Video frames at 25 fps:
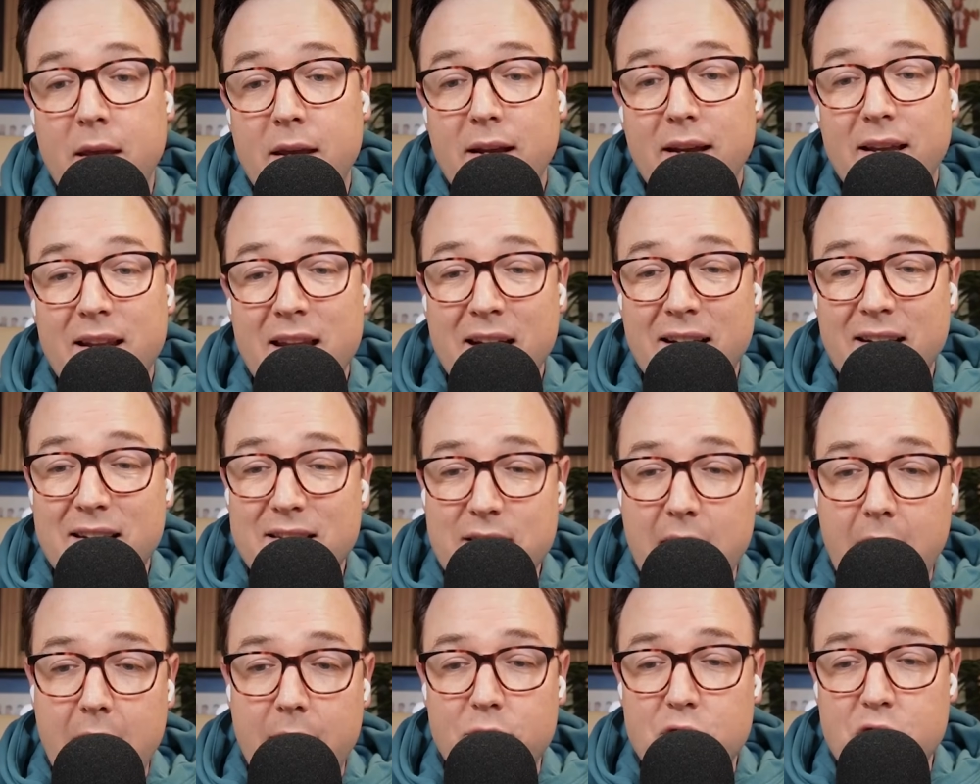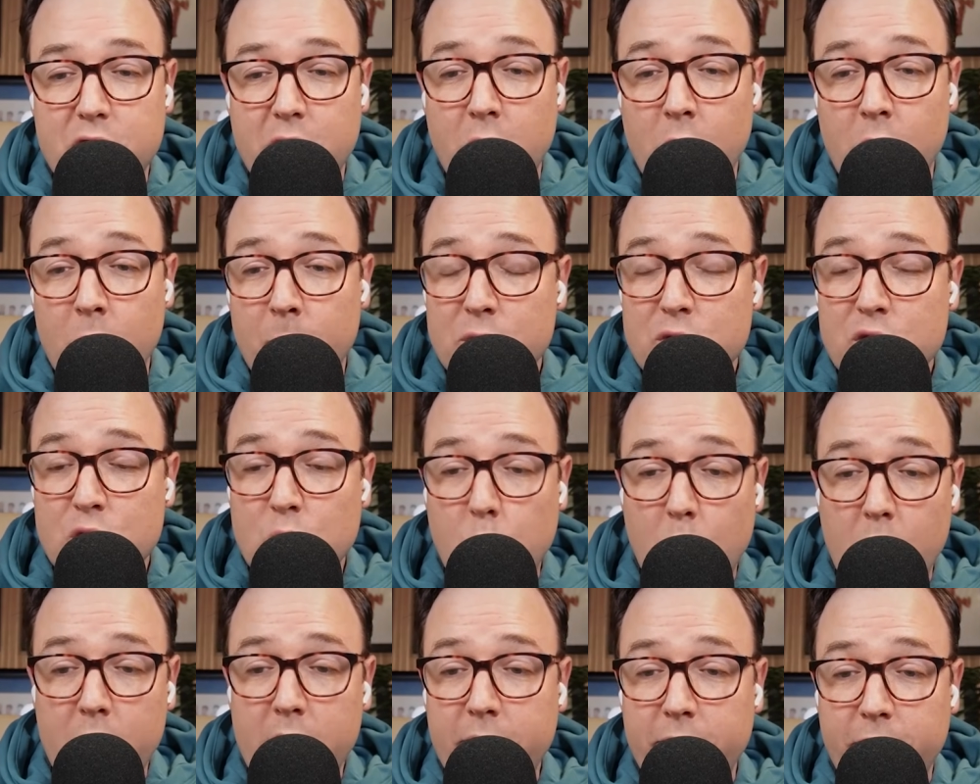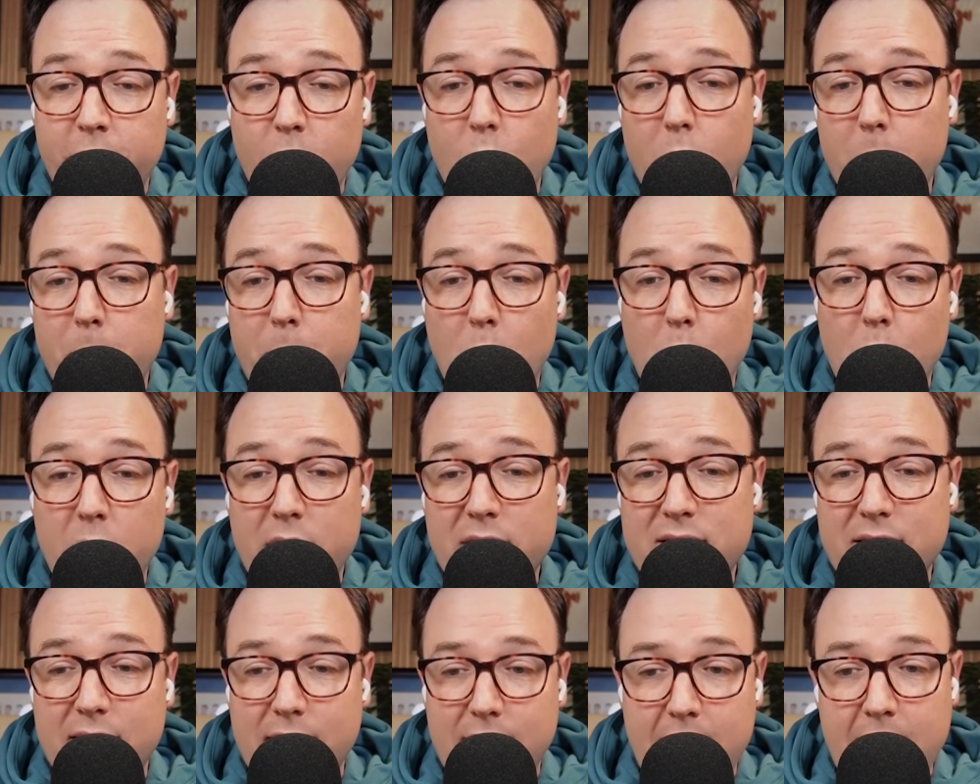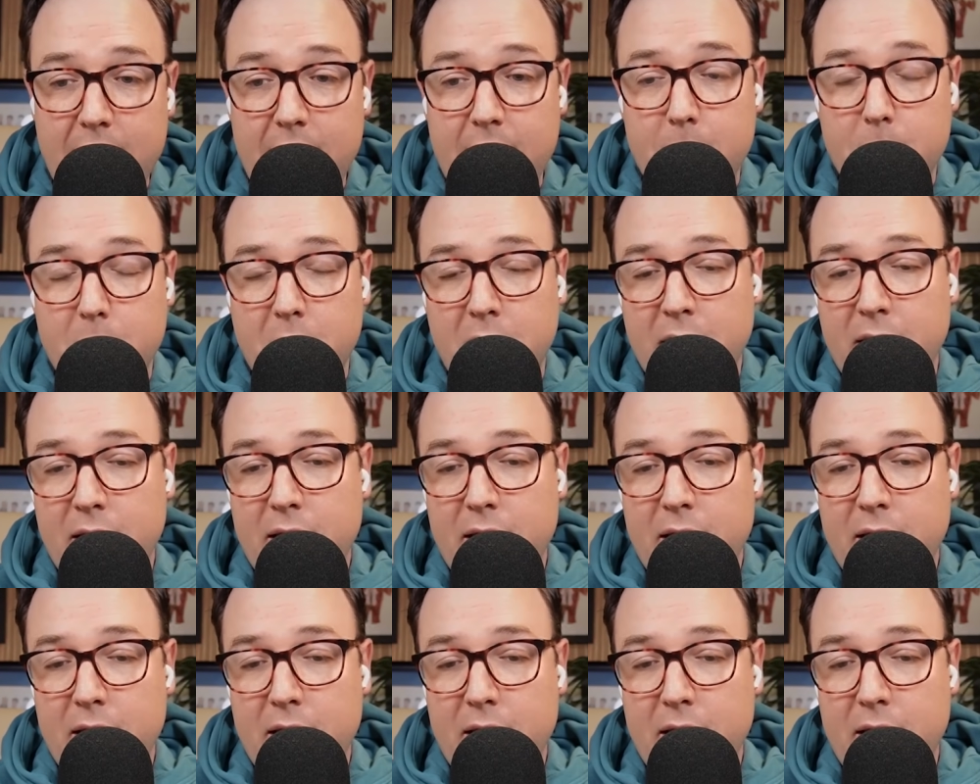Knecht is averaging almost 24 points a game,